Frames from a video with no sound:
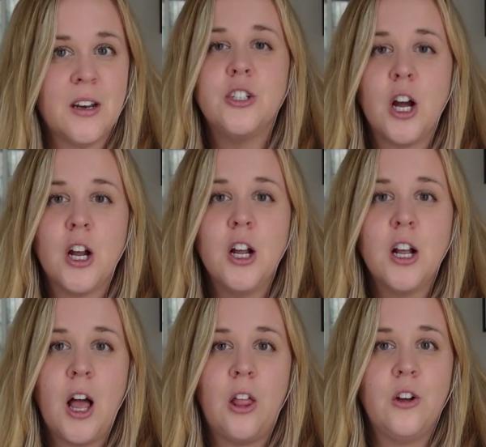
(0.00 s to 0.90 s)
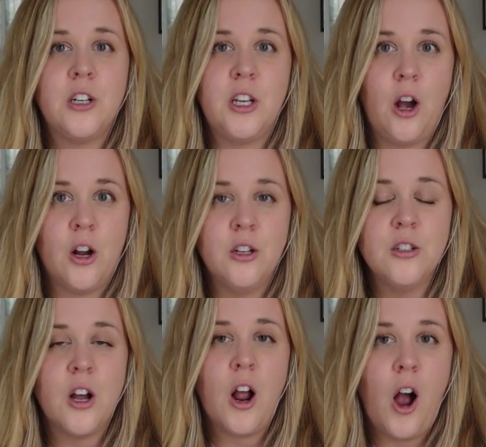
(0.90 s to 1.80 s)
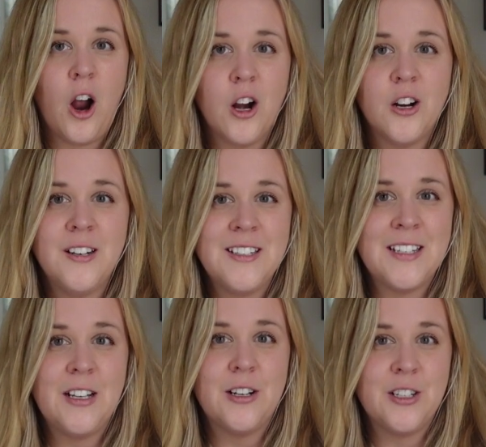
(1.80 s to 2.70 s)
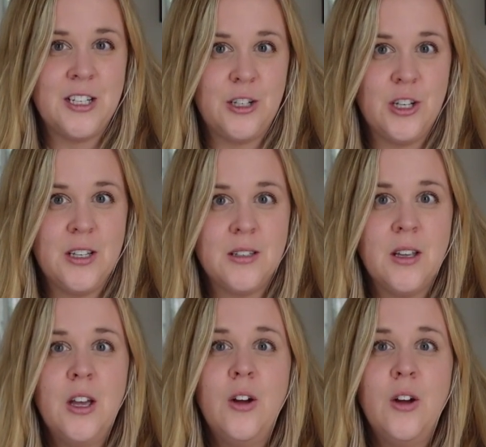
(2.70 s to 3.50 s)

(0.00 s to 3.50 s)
Darker colored yarns are harder to see your stitches.